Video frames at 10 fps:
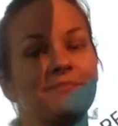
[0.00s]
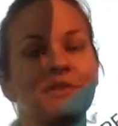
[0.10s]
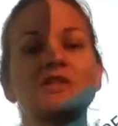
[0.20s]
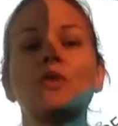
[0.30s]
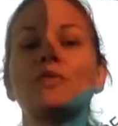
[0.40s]

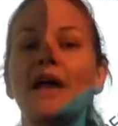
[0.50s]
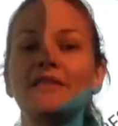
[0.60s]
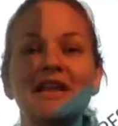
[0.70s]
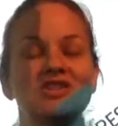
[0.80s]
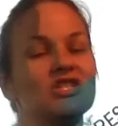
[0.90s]
So
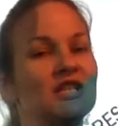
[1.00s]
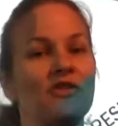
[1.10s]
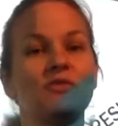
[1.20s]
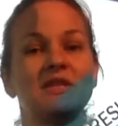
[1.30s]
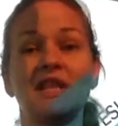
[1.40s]
that's just
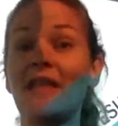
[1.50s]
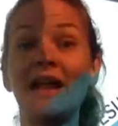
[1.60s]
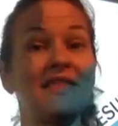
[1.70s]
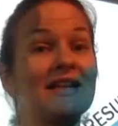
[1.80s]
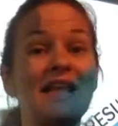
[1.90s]
another reason,
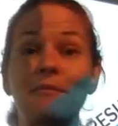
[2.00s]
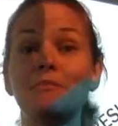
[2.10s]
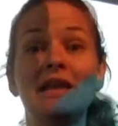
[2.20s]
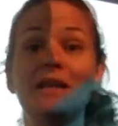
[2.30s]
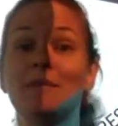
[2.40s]
and that has happened
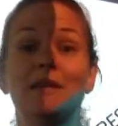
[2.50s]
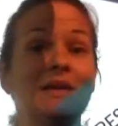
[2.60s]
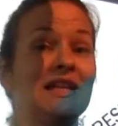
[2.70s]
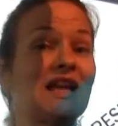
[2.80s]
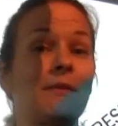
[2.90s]
many, many,
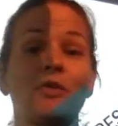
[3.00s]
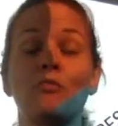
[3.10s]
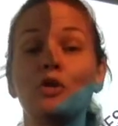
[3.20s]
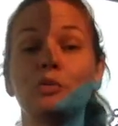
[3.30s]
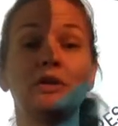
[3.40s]
many times with
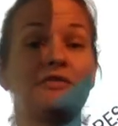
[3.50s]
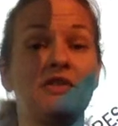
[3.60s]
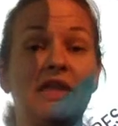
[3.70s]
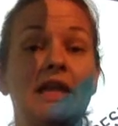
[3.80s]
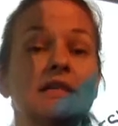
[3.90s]
multiple
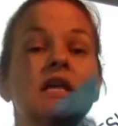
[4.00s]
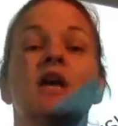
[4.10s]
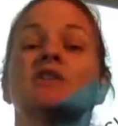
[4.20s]
different things.